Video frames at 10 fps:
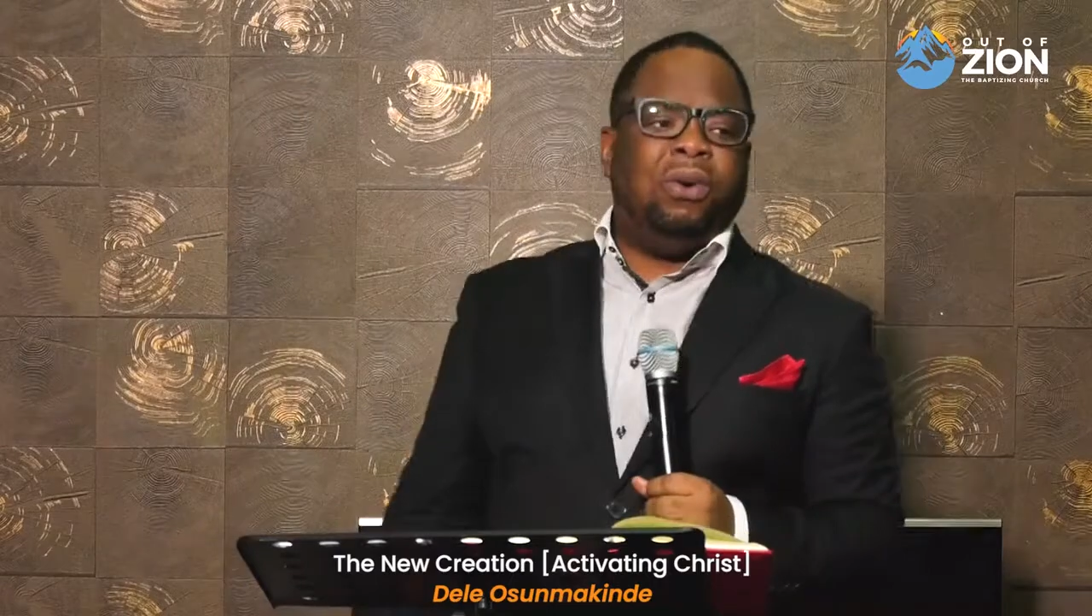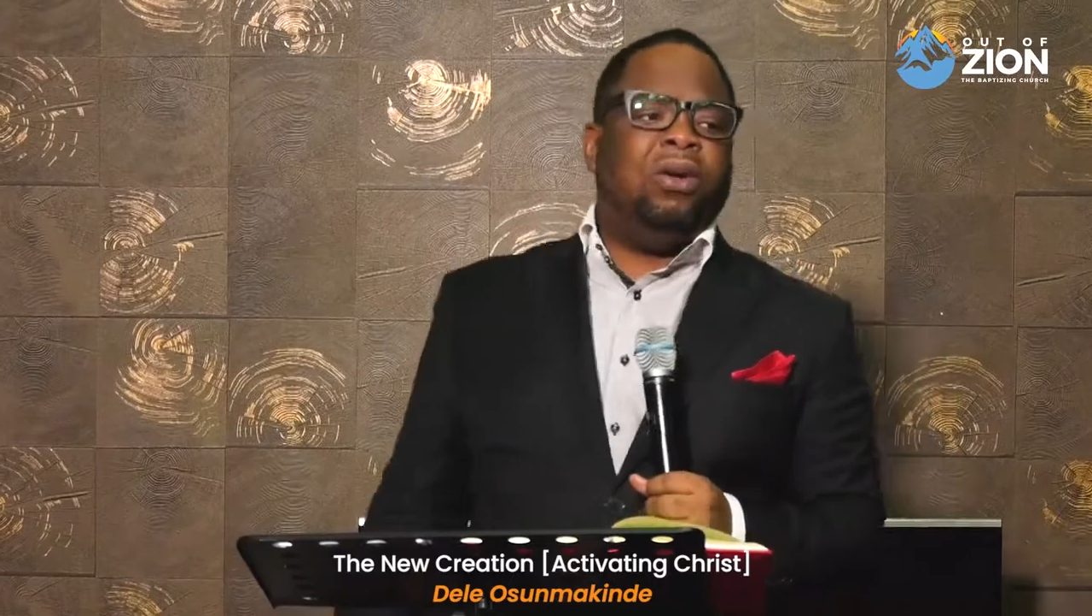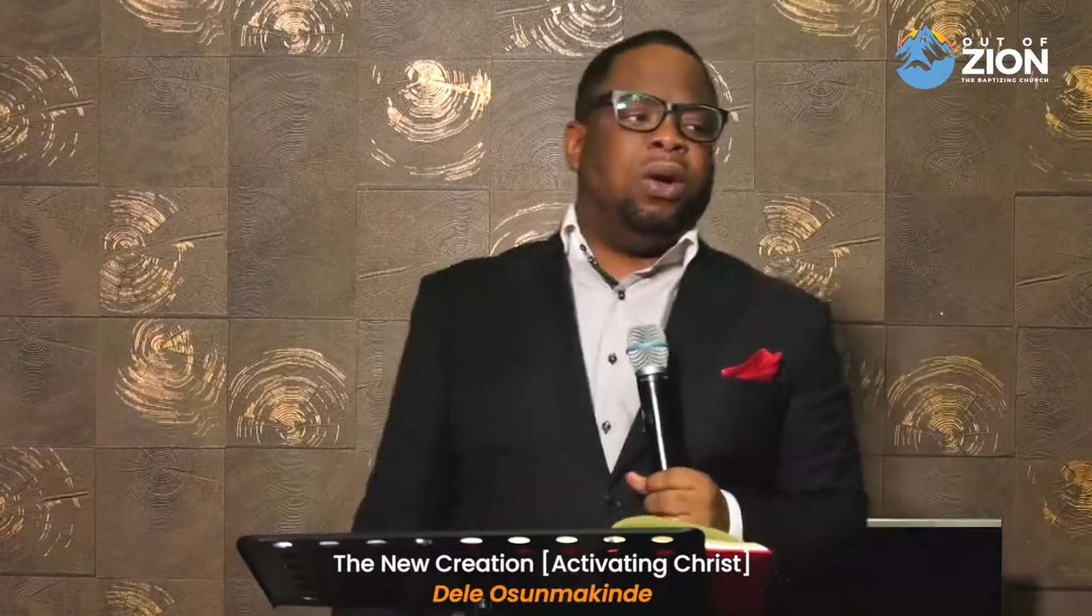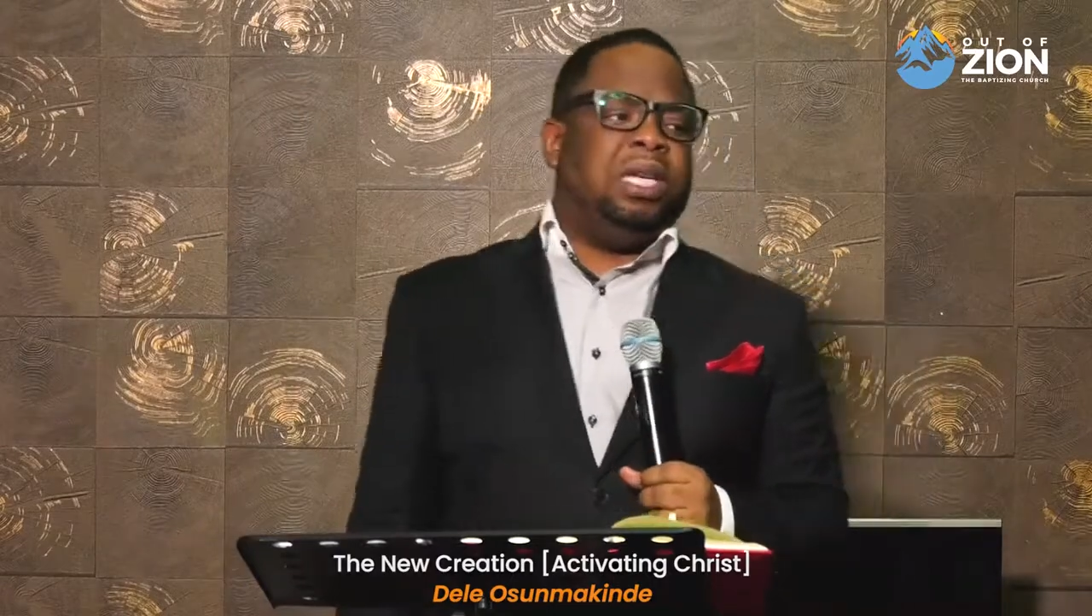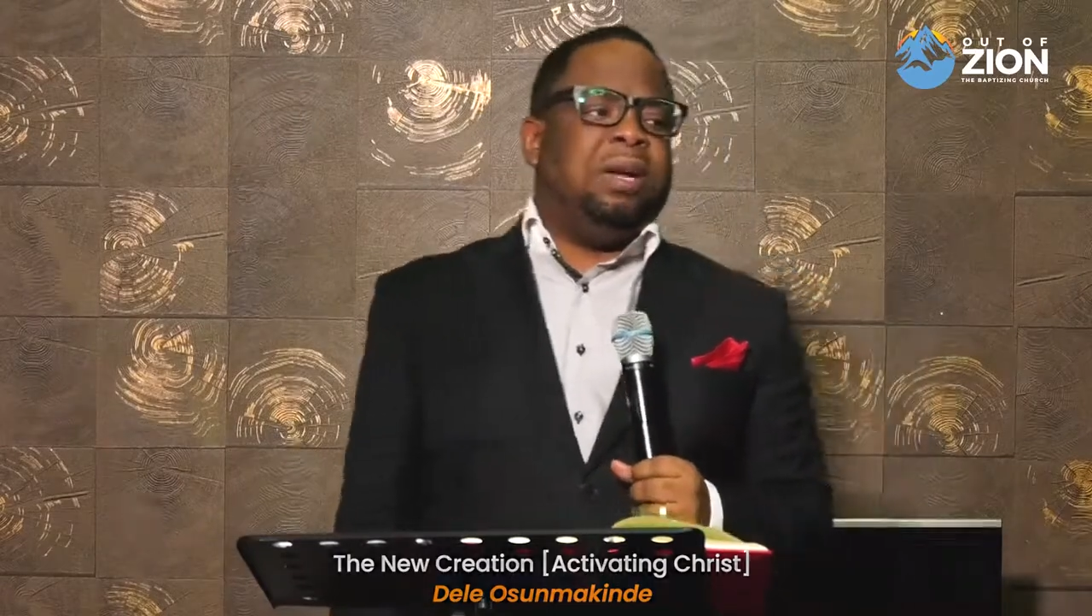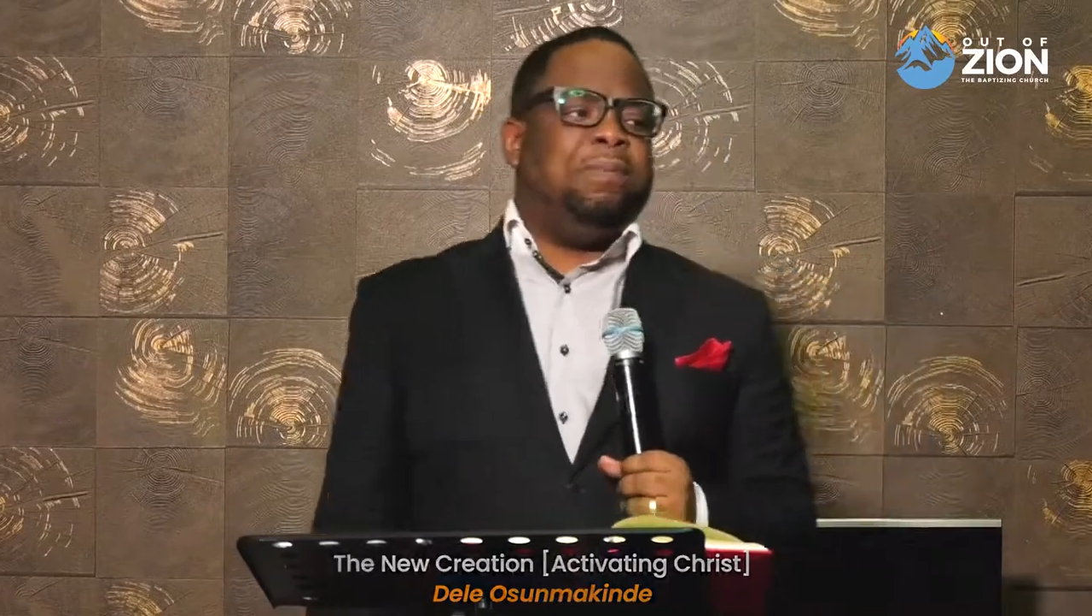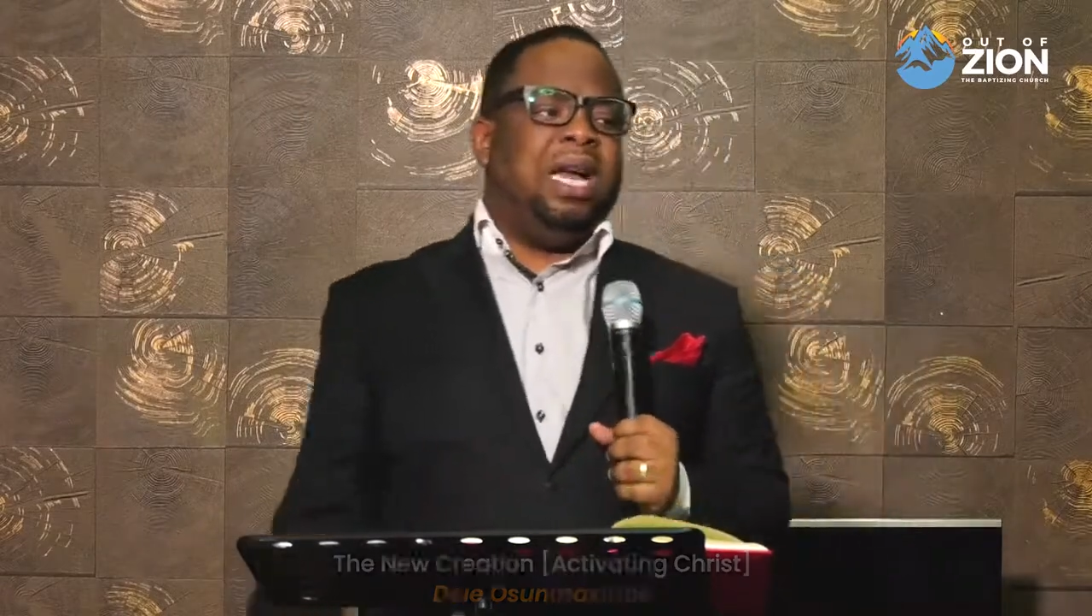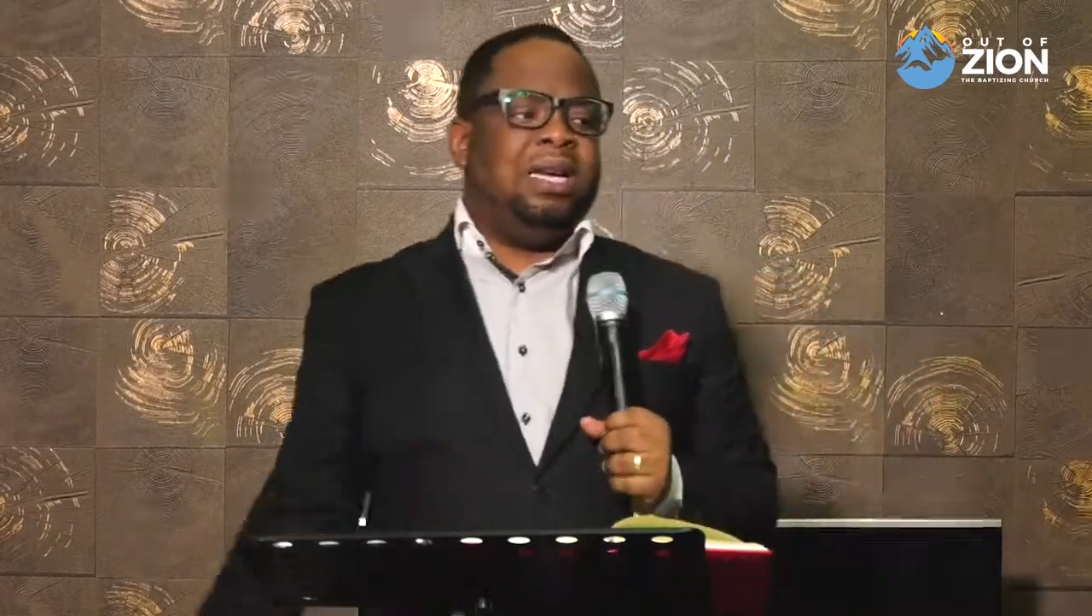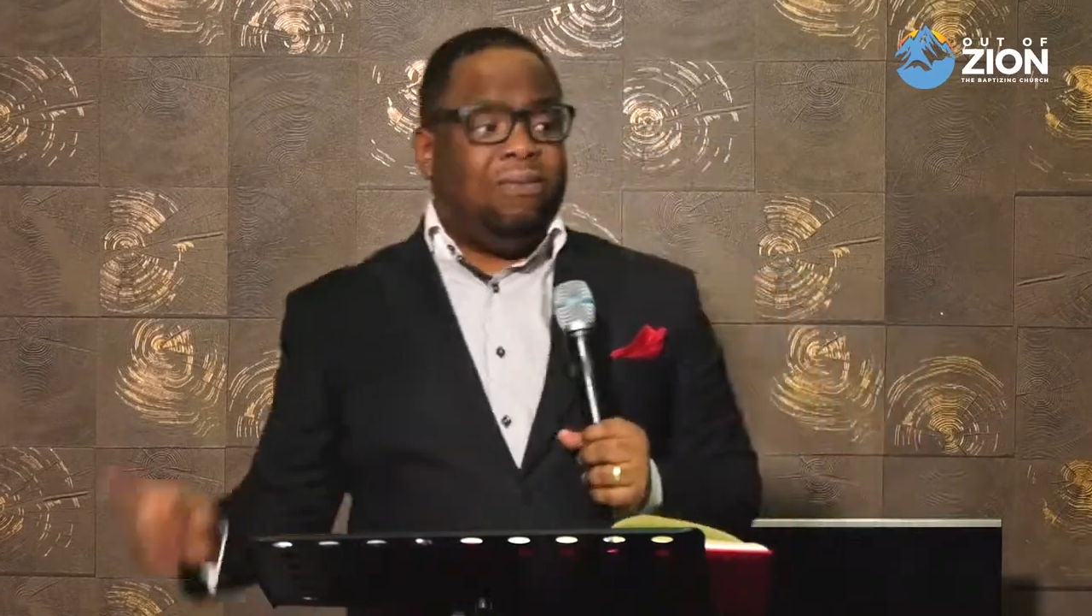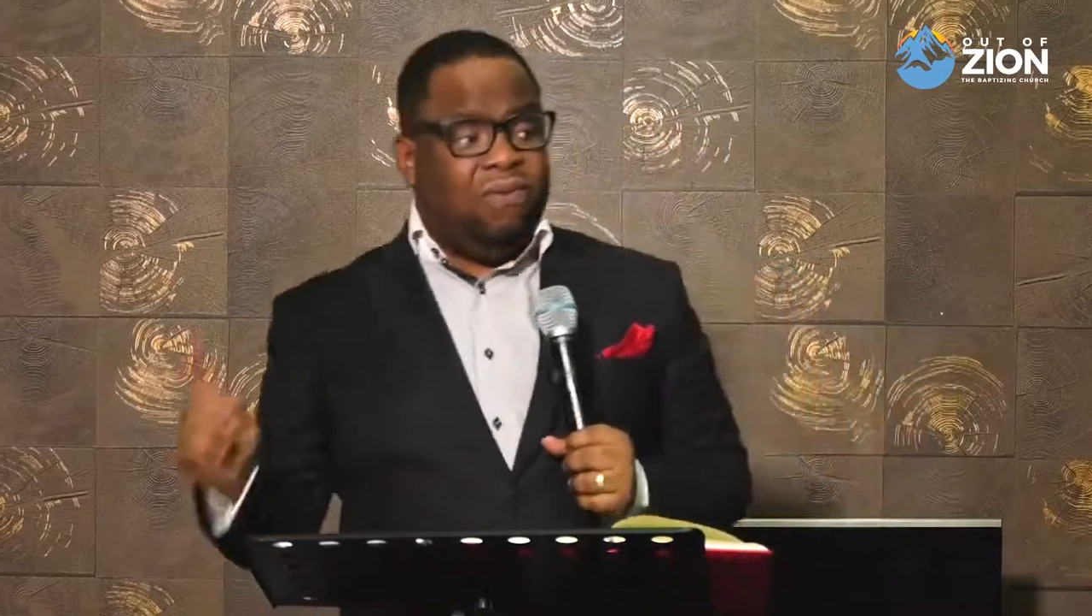with God and
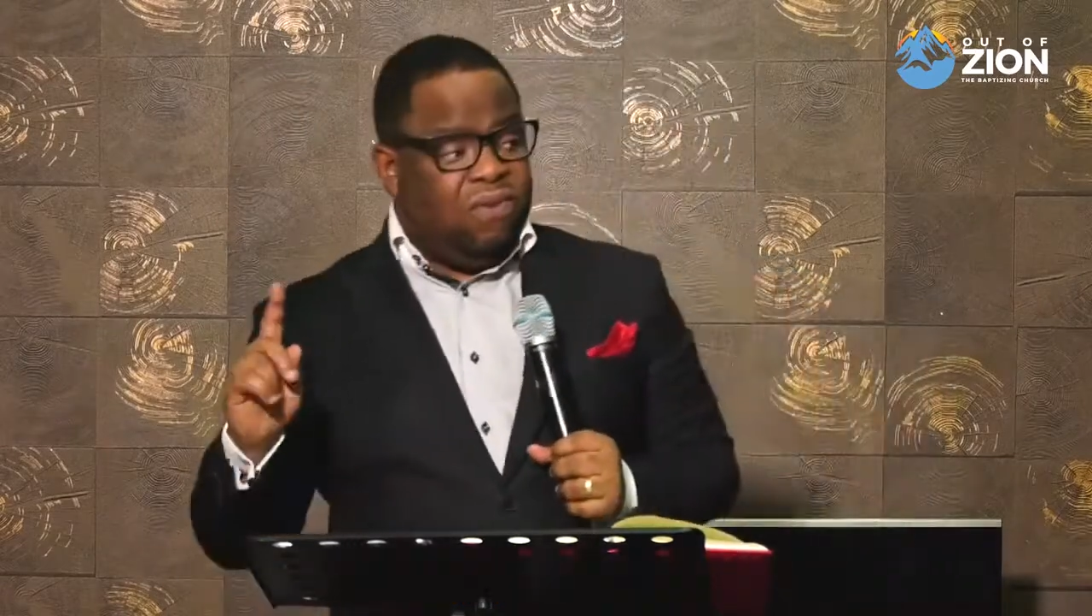man.